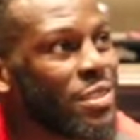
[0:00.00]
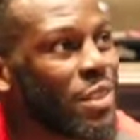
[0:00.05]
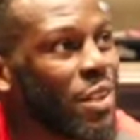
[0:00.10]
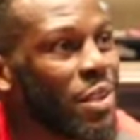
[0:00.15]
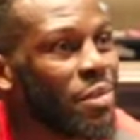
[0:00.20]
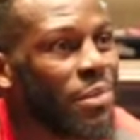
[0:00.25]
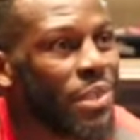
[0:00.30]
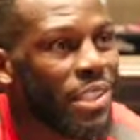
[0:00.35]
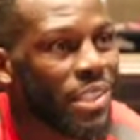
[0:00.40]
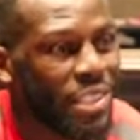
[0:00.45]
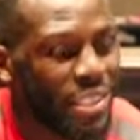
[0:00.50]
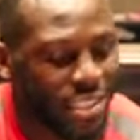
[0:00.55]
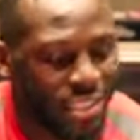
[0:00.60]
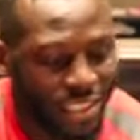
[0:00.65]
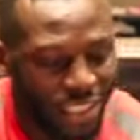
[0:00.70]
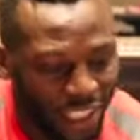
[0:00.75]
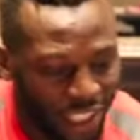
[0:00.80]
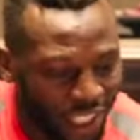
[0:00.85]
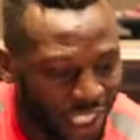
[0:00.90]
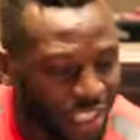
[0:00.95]
You know what I mean? This
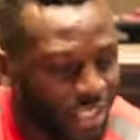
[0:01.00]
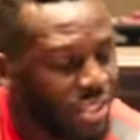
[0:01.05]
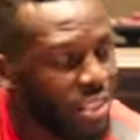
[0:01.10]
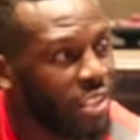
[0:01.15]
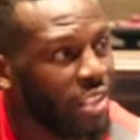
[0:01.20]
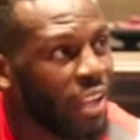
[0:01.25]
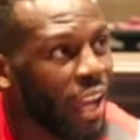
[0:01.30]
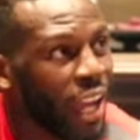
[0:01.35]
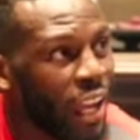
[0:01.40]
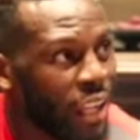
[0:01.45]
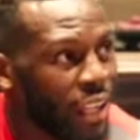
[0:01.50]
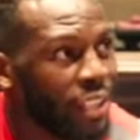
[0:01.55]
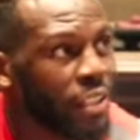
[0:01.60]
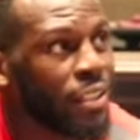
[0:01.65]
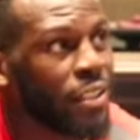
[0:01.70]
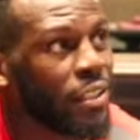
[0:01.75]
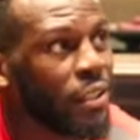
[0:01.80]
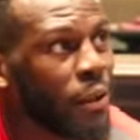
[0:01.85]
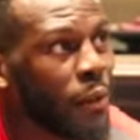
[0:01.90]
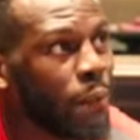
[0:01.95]
is the kitchen I
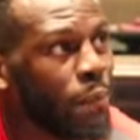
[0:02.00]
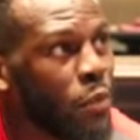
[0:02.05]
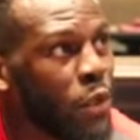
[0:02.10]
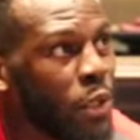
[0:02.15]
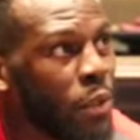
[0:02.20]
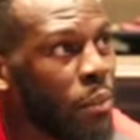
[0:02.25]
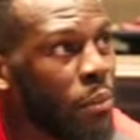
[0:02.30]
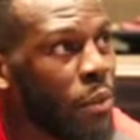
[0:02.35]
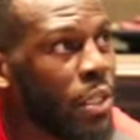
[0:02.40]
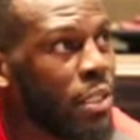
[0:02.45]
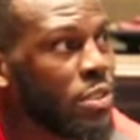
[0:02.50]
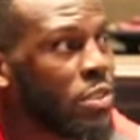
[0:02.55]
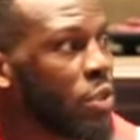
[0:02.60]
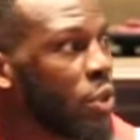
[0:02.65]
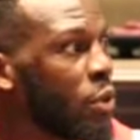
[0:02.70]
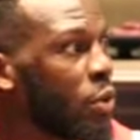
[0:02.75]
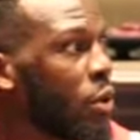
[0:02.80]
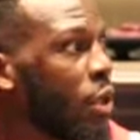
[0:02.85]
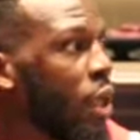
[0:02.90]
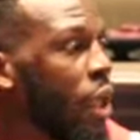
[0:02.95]
cook in. You know what I mean?
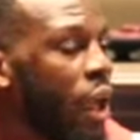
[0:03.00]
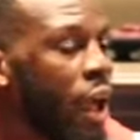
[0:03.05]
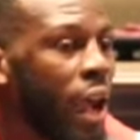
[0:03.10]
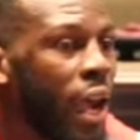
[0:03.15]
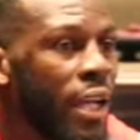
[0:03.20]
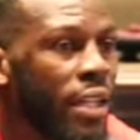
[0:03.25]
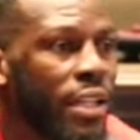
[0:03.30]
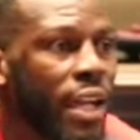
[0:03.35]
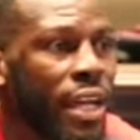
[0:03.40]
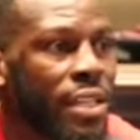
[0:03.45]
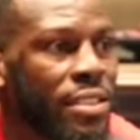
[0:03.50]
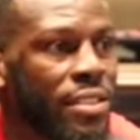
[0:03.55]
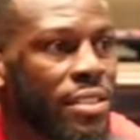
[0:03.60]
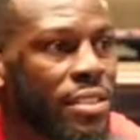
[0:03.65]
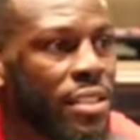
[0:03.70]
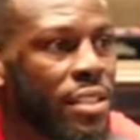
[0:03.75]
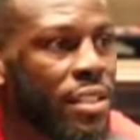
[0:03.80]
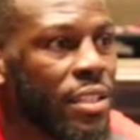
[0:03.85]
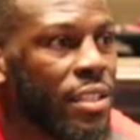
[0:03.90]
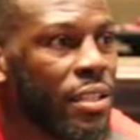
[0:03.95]
So I, I
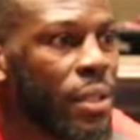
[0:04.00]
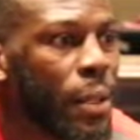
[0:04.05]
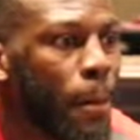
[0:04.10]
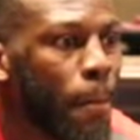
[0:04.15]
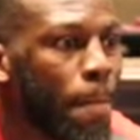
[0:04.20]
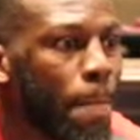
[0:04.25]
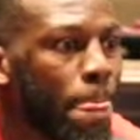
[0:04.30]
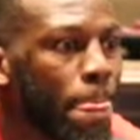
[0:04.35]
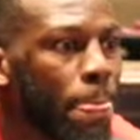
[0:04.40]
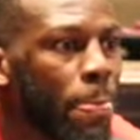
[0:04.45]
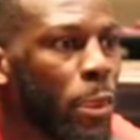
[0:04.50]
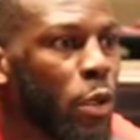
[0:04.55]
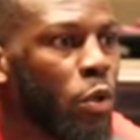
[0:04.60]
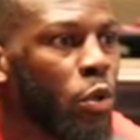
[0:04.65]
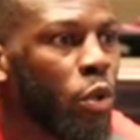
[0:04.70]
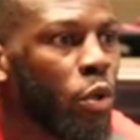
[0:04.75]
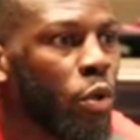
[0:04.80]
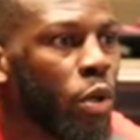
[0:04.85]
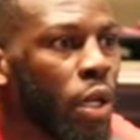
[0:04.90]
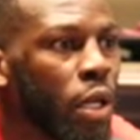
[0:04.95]
see. You
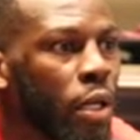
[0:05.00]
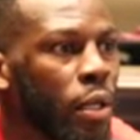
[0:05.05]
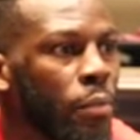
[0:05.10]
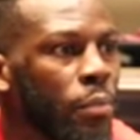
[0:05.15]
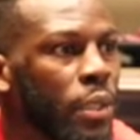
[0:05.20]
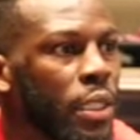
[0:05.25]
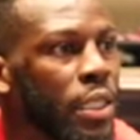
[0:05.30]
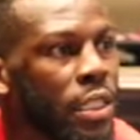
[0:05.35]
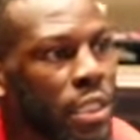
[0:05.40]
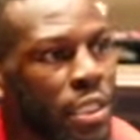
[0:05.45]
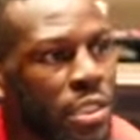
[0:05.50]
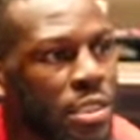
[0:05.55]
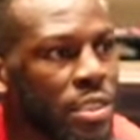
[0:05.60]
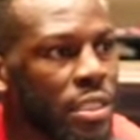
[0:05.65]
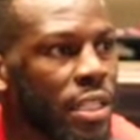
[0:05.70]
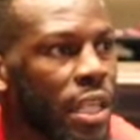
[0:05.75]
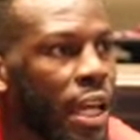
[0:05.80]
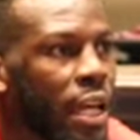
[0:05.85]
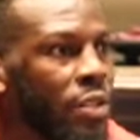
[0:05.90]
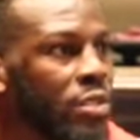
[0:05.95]
know, uh, he gets
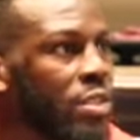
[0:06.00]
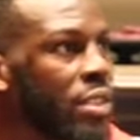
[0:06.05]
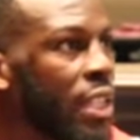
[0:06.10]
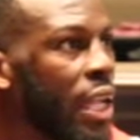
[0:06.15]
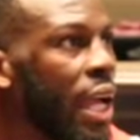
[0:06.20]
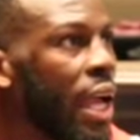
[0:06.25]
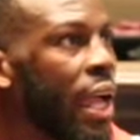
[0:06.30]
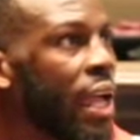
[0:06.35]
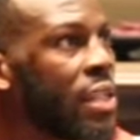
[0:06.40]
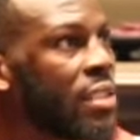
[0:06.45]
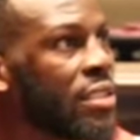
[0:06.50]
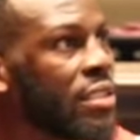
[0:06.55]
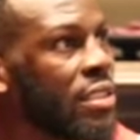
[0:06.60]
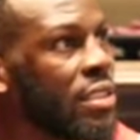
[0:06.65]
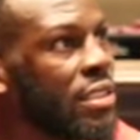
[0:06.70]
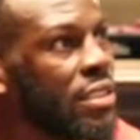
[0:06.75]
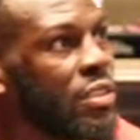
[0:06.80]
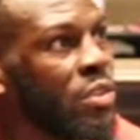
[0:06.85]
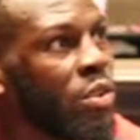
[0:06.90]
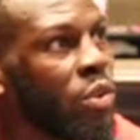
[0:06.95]
announced last,
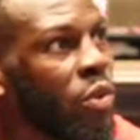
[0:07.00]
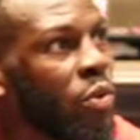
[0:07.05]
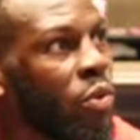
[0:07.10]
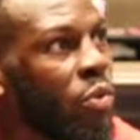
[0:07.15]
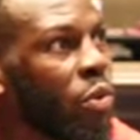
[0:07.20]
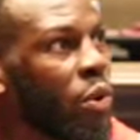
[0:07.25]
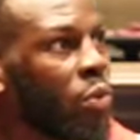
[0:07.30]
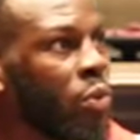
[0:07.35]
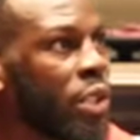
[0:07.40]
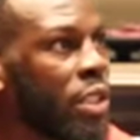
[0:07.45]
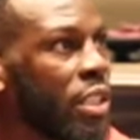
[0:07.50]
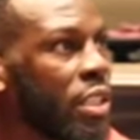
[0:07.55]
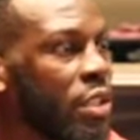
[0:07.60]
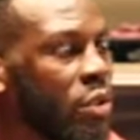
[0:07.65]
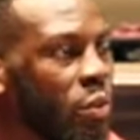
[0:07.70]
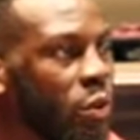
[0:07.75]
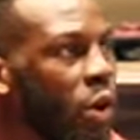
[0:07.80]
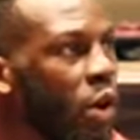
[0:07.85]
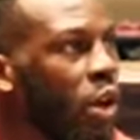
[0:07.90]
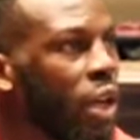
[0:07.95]
and you know when we did
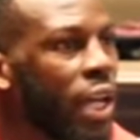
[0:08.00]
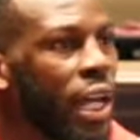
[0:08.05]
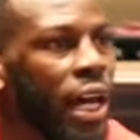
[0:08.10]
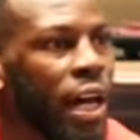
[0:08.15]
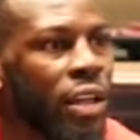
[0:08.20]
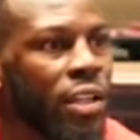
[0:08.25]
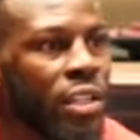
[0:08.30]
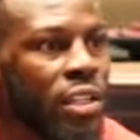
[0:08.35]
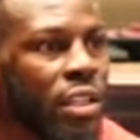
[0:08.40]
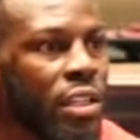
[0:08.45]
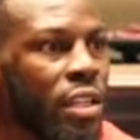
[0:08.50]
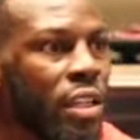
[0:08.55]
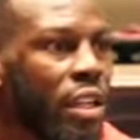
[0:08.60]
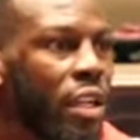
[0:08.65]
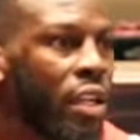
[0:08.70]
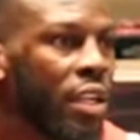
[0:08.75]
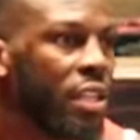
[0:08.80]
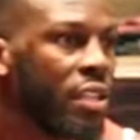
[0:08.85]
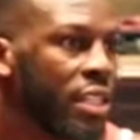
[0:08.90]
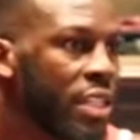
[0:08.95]
the walkout and
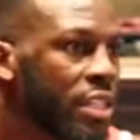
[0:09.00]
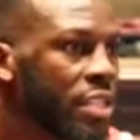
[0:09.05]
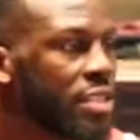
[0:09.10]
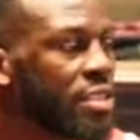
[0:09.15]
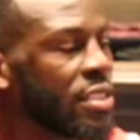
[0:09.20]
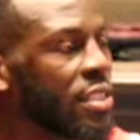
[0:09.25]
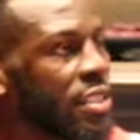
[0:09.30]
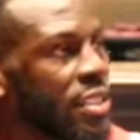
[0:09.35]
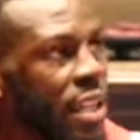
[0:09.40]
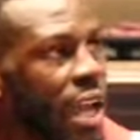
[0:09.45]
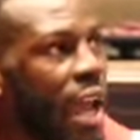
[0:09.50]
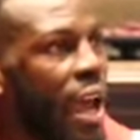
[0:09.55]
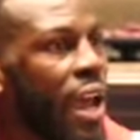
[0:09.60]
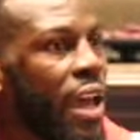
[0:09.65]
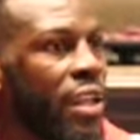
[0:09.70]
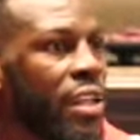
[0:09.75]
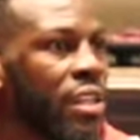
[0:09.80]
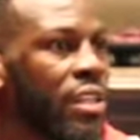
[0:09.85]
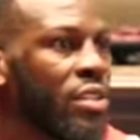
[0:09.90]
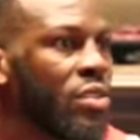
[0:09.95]
this and
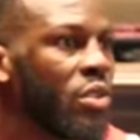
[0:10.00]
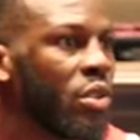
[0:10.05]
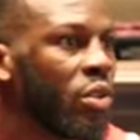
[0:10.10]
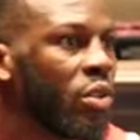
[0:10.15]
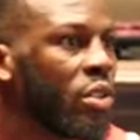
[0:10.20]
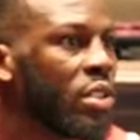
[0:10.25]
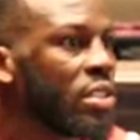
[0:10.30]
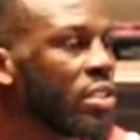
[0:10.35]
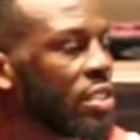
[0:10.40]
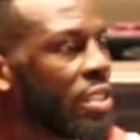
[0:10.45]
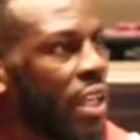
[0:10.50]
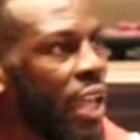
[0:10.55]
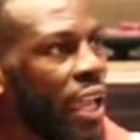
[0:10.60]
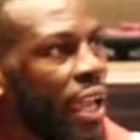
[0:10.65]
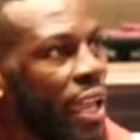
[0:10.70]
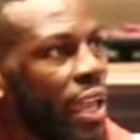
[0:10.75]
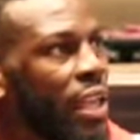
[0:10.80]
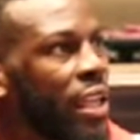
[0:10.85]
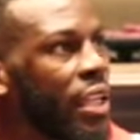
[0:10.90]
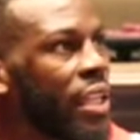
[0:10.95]
that, and you know it's the
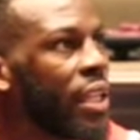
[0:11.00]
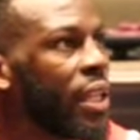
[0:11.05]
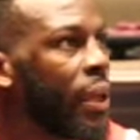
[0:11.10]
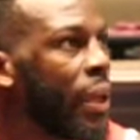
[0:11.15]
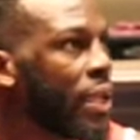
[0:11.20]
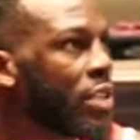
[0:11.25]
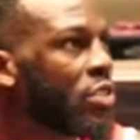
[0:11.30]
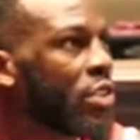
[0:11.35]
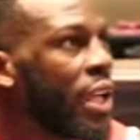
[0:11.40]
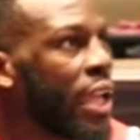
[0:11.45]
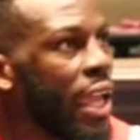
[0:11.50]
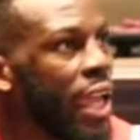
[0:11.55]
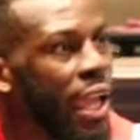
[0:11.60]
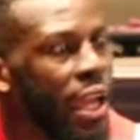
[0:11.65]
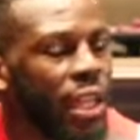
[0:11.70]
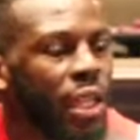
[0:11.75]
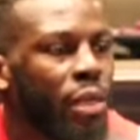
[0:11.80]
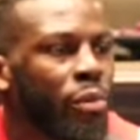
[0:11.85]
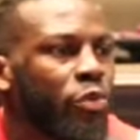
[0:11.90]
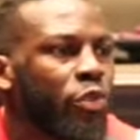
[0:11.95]
hand cut, extra
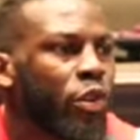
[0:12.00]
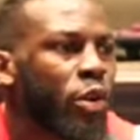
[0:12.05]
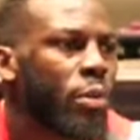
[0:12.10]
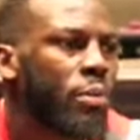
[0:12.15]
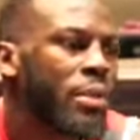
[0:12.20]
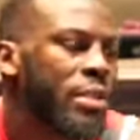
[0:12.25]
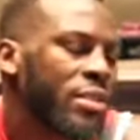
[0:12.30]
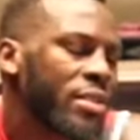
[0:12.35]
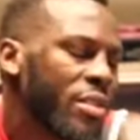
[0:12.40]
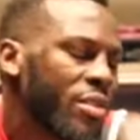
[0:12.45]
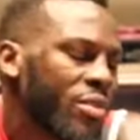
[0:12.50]
hand cut for him.